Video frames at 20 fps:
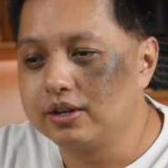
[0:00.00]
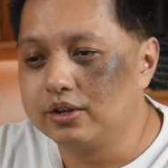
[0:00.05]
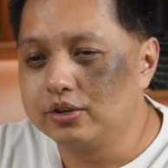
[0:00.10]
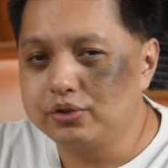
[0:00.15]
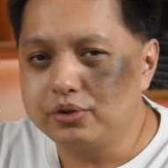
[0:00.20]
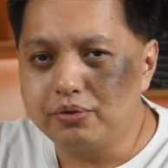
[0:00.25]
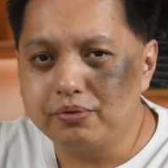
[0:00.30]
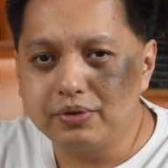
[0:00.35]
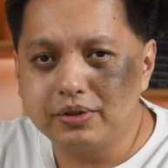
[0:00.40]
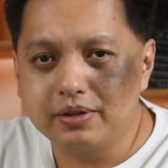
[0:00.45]

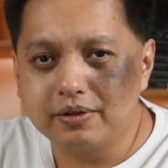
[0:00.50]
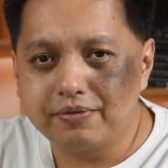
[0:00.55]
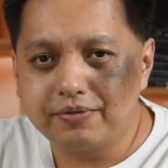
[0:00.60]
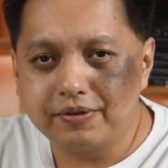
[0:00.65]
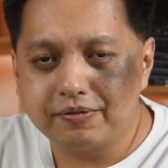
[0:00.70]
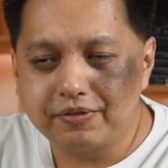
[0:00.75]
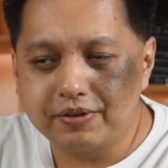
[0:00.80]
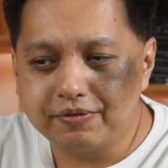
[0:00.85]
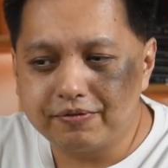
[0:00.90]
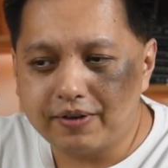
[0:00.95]
So with the
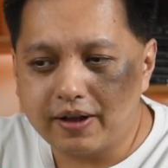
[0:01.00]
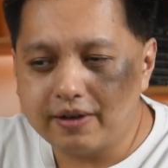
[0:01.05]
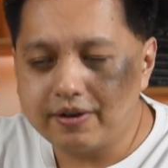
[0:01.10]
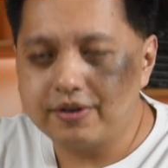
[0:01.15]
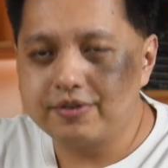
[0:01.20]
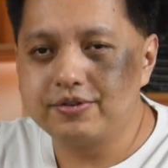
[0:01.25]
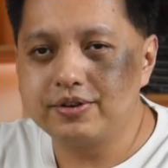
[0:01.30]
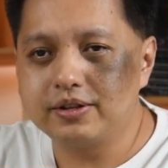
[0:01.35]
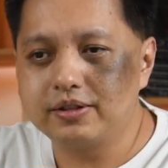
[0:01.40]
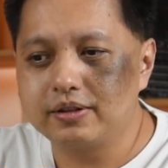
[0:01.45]

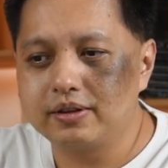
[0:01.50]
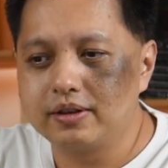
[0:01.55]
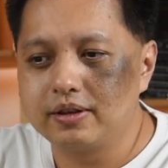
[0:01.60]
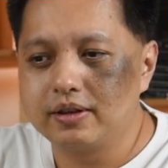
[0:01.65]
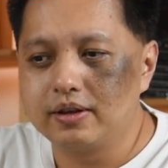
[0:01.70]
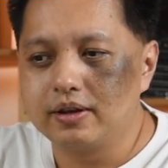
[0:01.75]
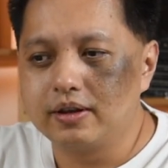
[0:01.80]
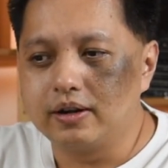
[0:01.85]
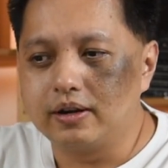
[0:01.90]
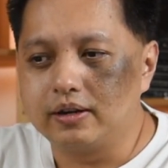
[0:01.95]
5500,
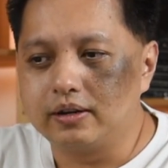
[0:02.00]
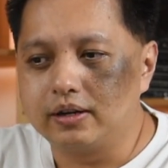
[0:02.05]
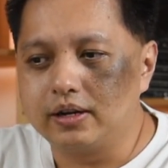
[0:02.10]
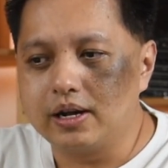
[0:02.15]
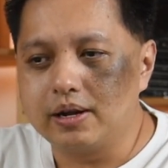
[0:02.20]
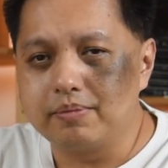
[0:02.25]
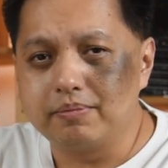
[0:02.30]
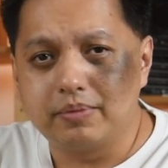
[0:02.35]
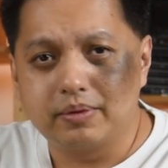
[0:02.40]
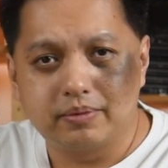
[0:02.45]

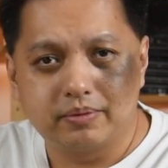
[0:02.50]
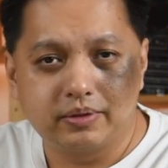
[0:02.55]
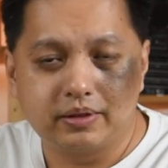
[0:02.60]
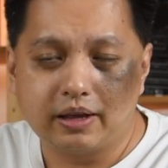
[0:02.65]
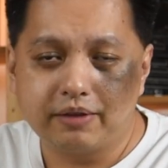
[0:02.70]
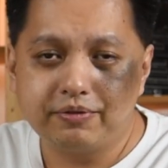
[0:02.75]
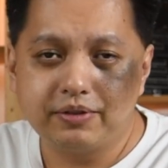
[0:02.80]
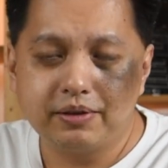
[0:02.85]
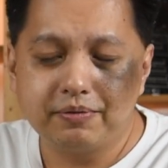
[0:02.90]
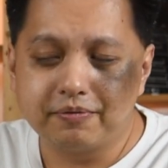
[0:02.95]
um,
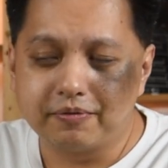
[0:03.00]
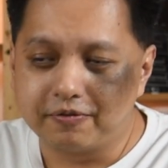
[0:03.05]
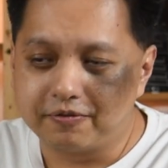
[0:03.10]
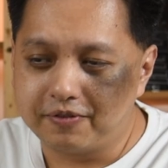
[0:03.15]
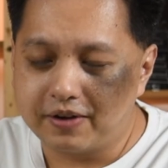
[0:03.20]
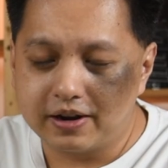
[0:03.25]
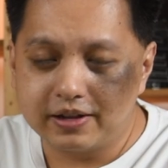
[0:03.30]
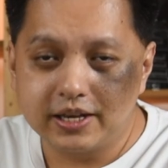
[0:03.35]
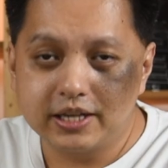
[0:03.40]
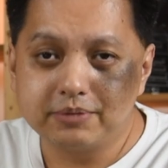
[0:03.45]
definitely
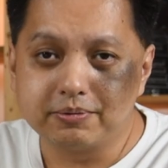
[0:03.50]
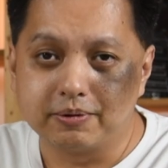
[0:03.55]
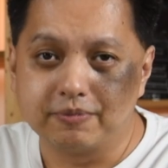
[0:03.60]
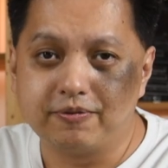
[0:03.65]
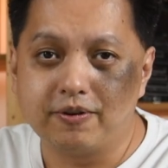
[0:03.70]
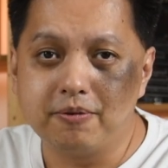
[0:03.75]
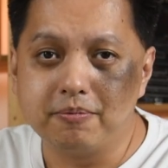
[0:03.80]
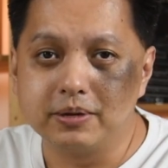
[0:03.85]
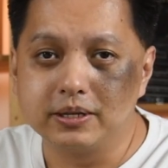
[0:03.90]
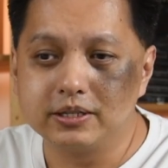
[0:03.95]
far less
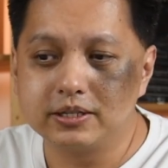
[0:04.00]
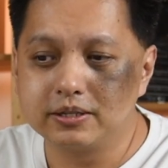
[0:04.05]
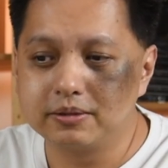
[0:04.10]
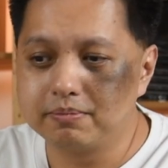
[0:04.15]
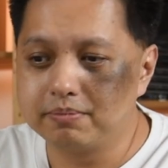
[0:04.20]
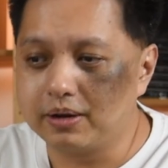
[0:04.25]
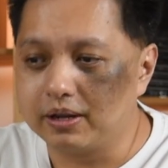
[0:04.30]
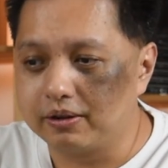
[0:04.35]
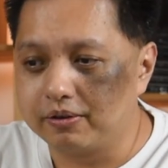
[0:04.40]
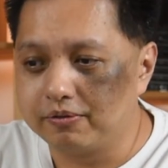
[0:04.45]
performance,
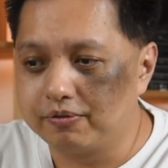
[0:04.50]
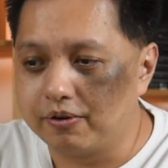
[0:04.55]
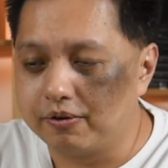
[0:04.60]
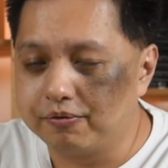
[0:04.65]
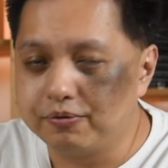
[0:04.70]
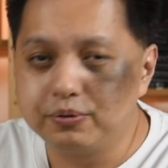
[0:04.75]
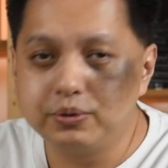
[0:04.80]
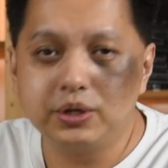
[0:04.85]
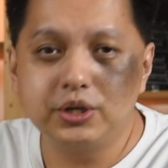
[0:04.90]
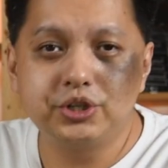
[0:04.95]
but for
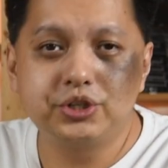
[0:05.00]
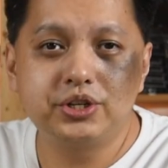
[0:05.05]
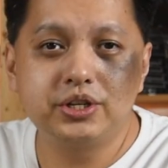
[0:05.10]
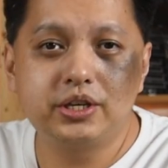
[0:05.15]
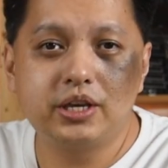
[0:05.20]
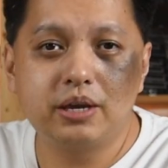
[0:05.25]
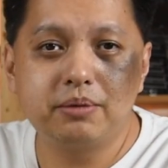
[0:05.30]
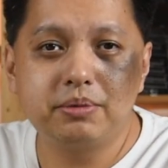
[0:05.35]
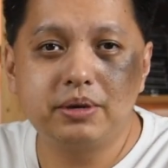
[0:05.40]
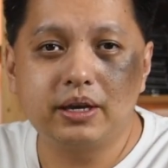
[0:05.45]
full HD
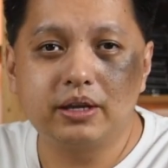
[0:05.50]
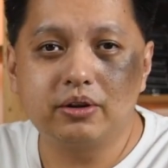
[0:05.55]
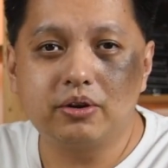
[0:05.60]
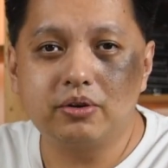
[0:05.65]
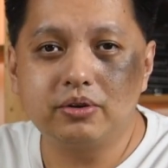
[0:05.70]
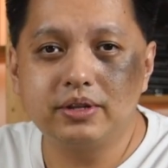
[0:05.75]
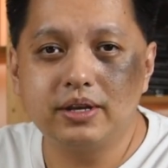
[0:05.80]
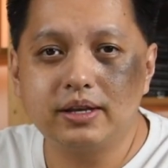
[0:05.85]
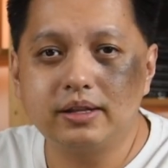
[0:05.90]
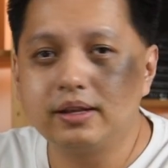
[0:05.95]
gaming and
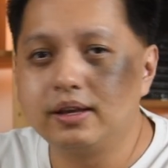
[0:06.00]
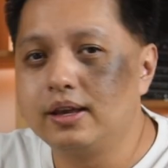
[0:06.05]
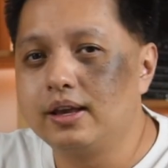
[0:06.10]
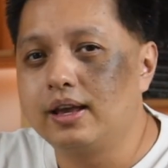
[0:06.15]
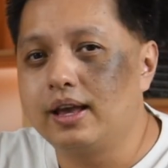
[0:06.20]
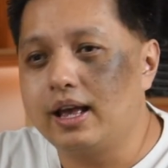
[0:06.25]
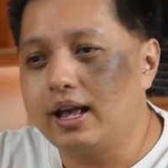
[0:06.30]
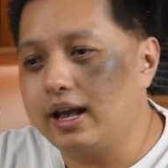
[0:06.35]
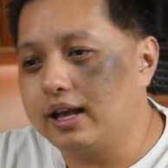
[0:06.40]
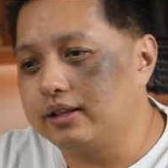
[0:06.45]
all that,
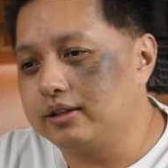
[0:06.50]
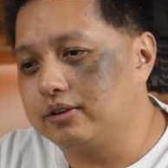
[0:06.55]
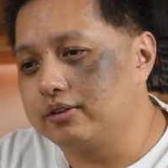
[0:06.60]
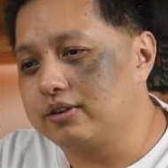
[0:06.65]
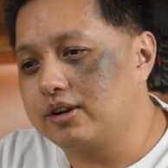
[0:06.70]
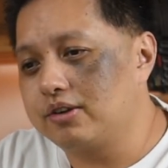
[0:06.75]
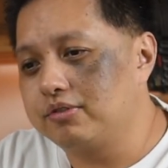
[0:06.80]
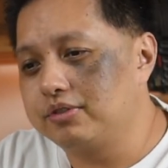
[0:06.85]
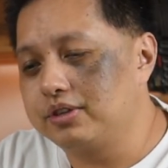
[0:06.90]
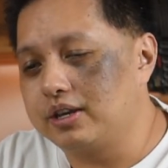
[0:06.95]
at
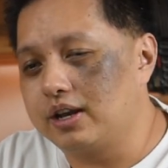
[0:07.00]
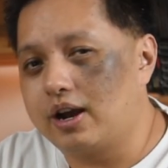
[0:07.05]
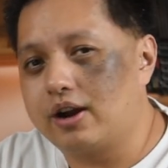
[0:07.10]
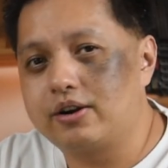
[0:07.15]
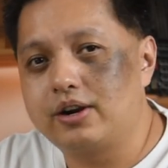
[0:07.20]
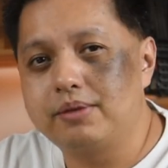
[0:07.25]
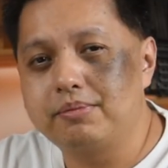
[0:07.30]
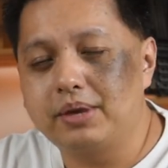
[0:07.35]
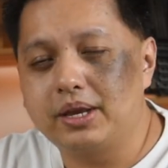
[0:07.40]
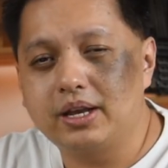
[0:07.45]
around the
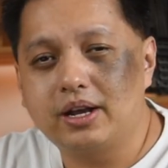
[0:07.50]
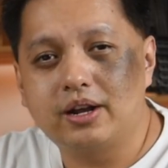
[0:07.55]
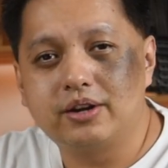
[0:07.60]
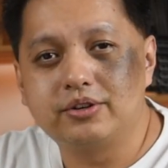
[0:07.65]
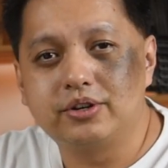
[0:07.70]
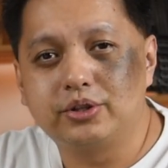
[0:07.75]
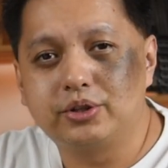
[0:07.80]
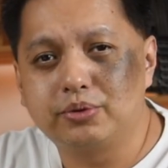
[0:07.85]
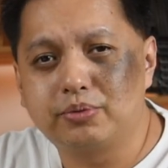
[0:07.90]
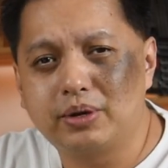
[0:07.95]
RM
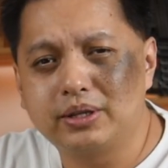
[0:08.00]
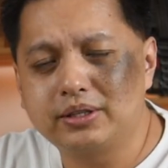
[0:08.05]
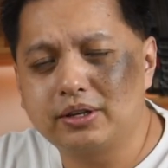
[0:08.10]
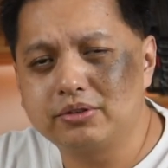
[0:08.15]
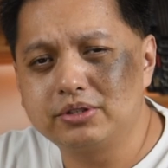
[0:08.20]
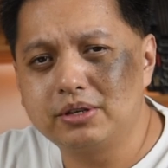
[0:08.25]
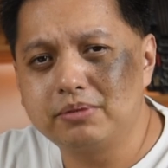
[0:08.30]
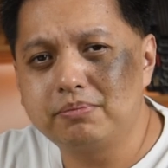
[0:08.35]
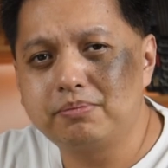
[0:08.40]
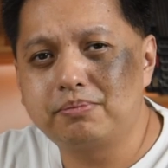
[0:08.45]
800 to
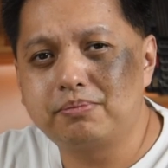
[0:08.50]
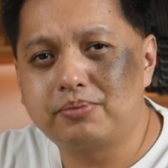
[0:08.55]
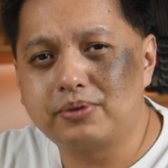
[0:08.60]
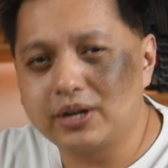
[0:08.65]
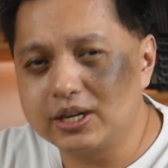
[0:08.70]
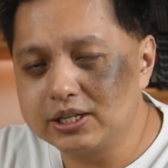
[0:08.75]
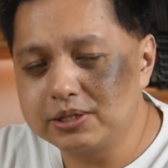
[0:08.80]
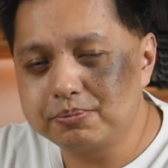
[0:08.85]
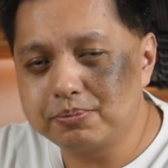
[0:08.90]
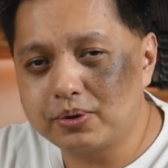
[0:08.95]
1000
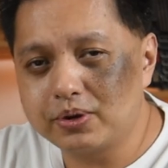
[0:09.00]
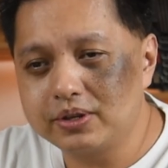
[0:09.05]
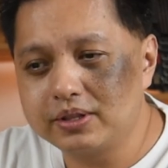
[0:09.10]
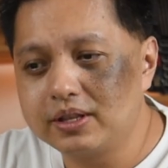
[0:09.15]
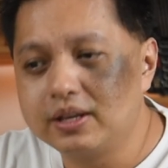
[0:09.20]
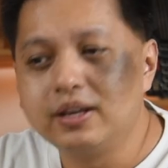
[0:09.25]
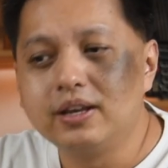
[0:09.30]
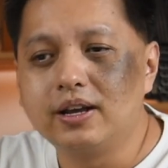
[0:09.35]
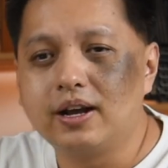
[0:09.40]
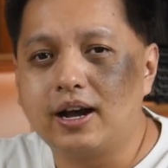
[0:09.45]
price point,
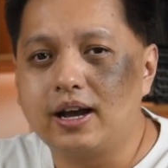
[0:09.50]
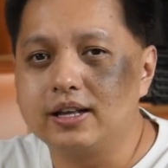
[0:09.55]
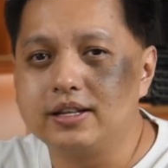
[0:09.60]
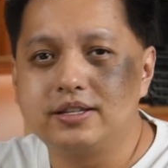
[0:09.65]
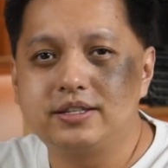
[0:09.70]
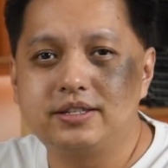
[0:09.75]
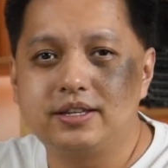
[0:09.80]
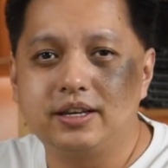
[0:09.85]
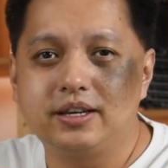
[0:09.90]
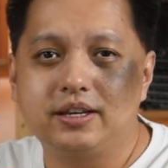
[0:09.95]
I'd
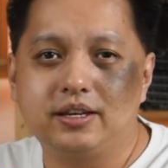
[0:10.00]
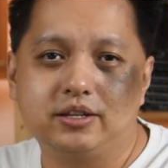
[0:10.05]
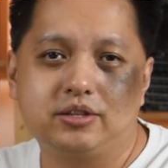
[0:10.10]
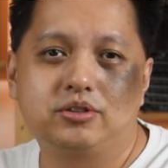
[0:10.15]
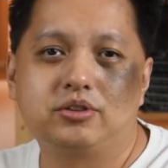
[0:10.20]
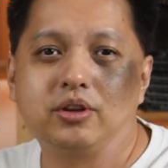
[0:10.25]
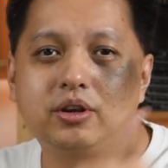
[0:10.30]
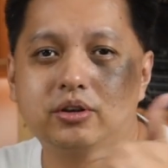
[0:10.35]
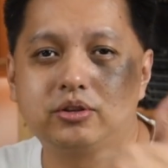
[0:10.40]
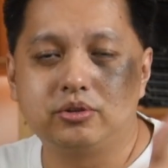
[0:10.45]
say
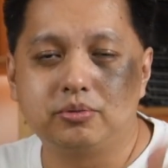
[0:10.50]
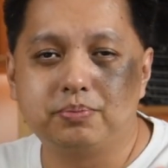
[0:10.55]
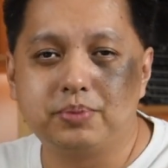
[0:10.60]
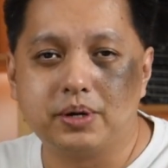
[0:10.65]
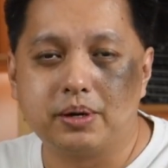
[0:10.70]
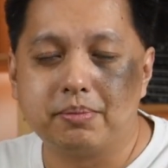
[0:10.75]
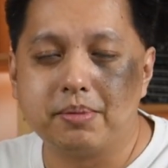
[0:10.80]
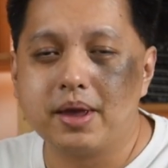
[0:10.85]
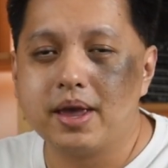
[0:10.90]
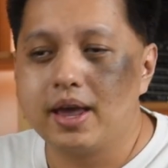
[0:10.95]
it's
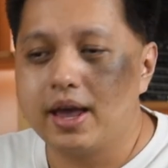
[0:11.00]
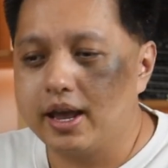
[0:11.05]
superb.